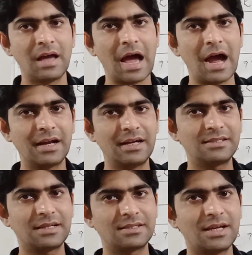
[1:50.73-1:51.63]
and its
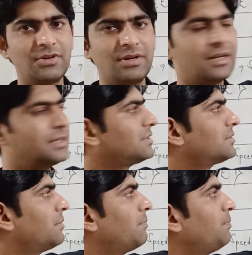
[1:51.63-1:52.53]
SI unit is
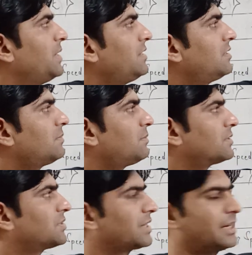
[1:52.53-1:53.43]
meter
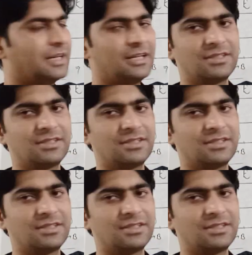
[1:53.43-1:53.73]
per second.